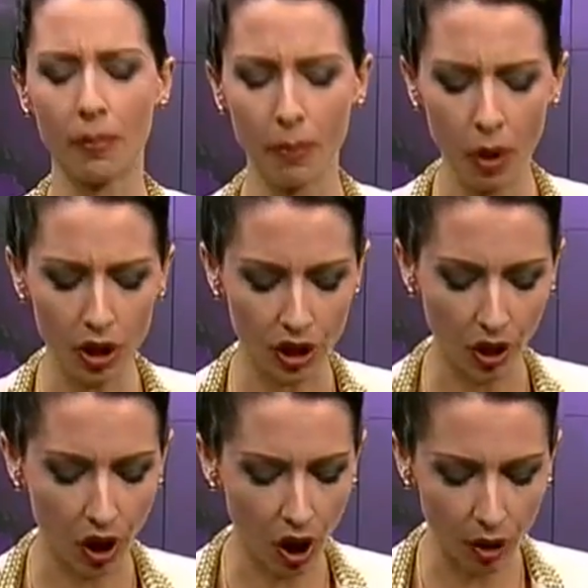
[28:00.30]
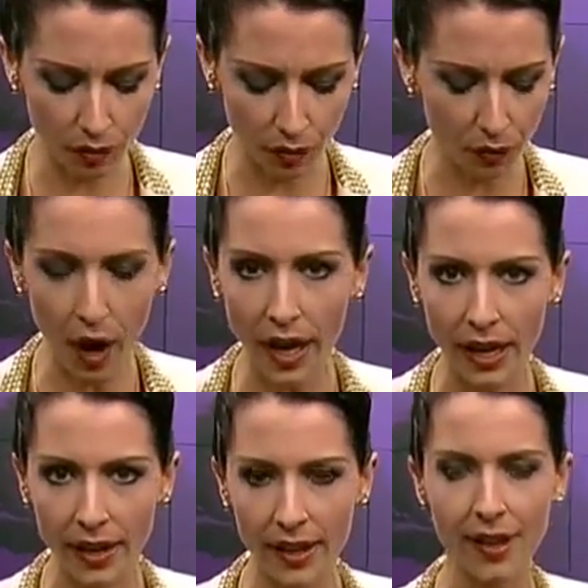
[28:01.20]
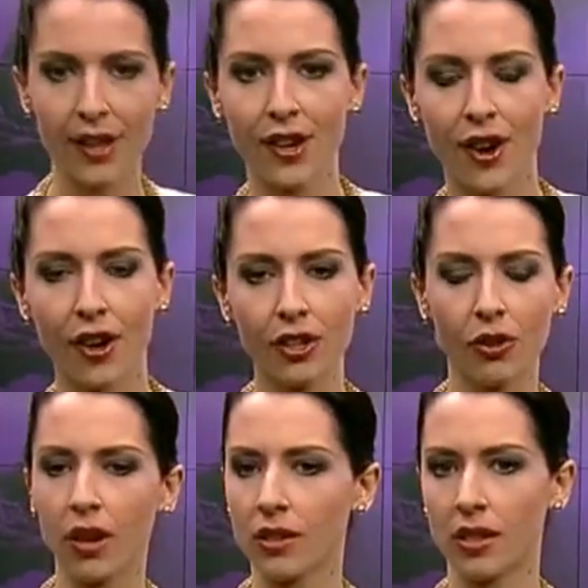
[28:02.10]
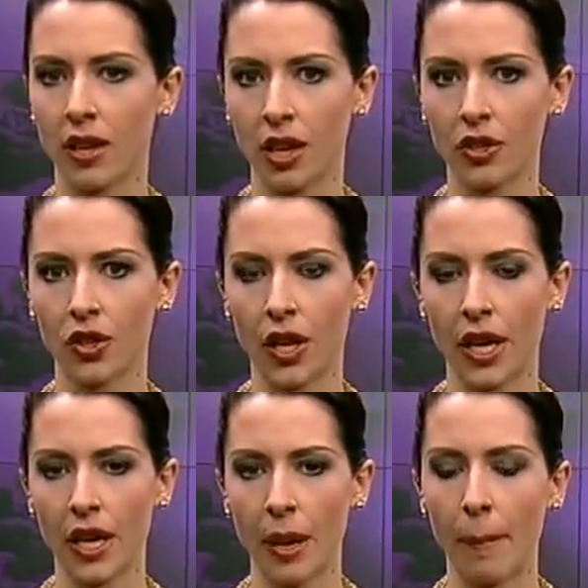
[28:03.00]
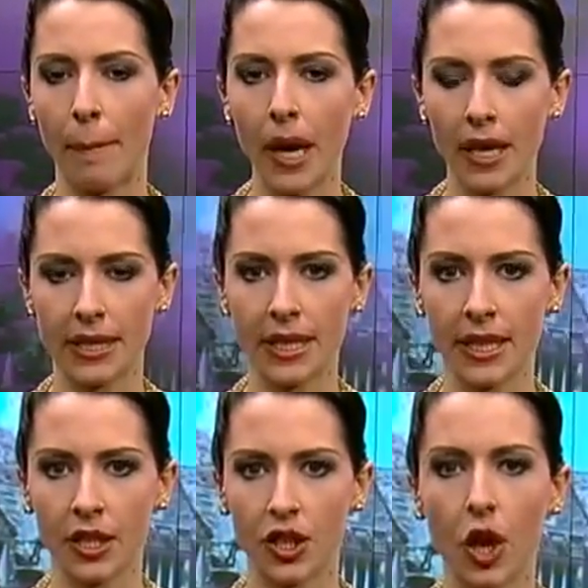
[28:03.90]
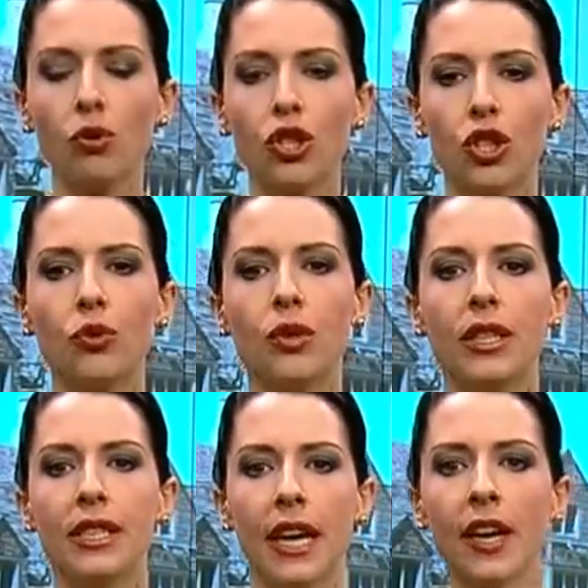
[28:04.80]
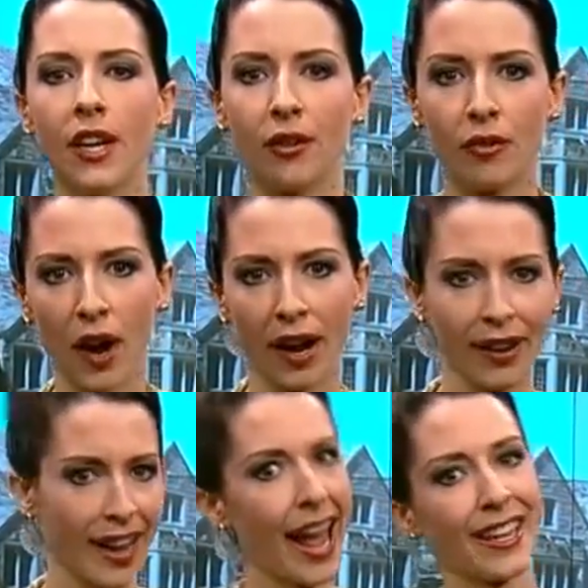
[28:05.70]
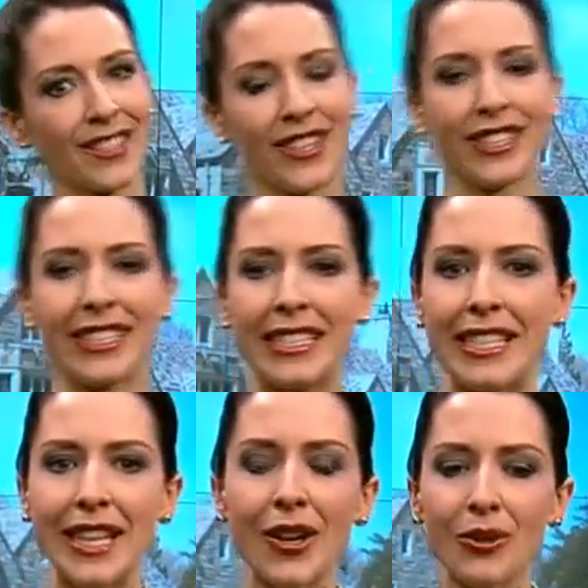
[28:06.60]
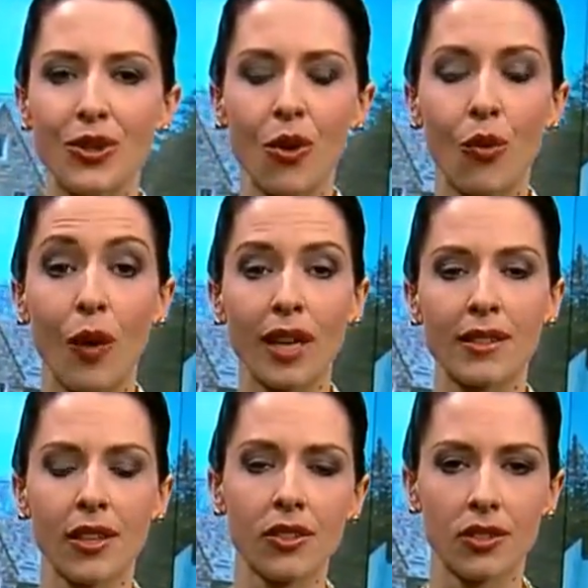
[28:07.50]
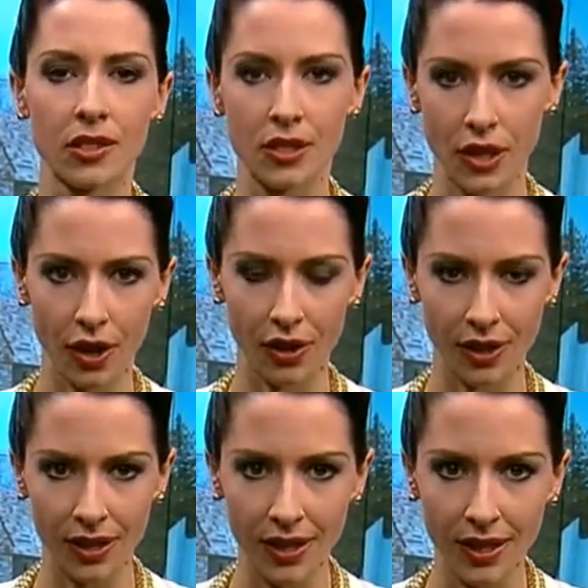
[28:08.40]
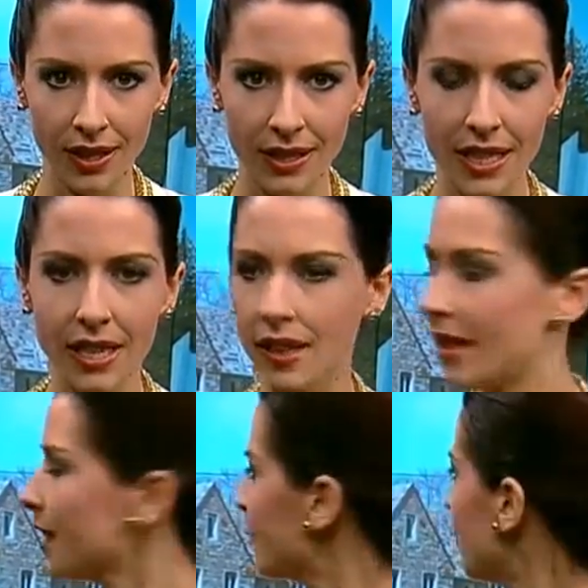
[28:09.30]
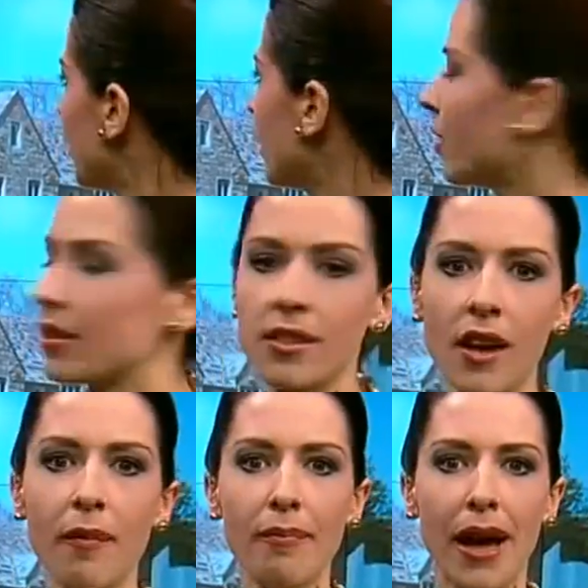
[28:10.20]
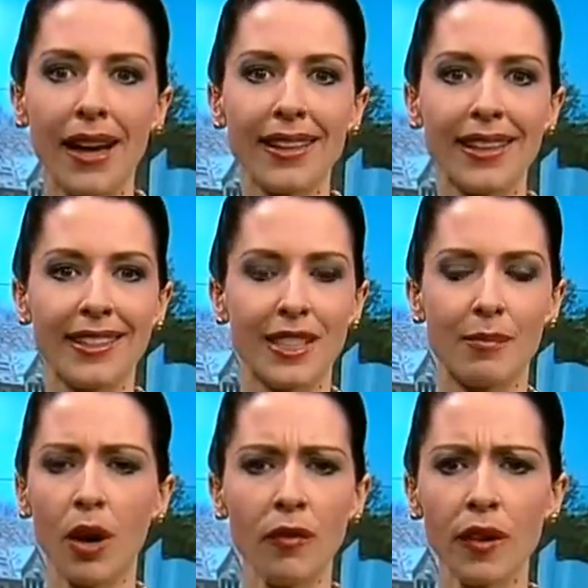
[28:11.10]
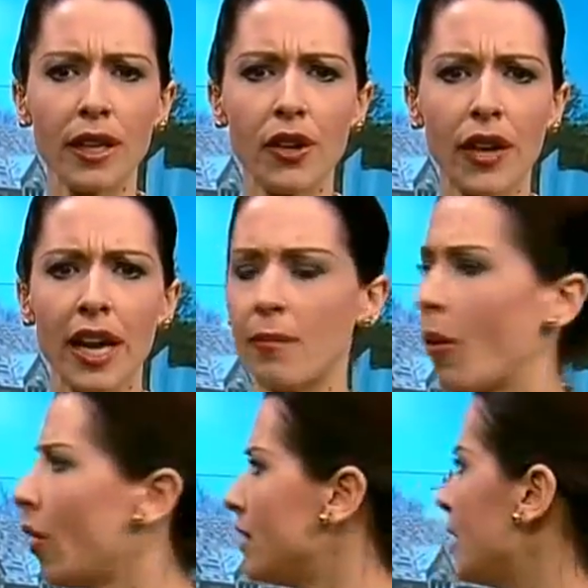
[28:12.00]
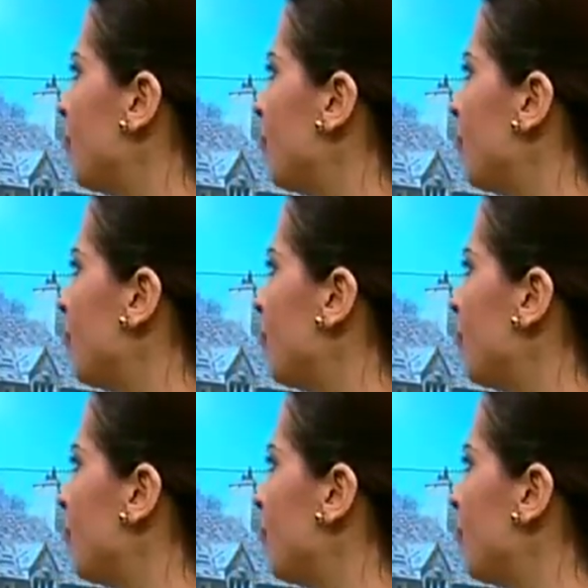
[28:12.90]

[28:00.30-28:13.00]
pushing hard for fracking all across the country. But don't you dare frack on Exxon CEO's Rex Tillerson's yard. See, this millionaire scumbag thinks it's perfectly okay to poison the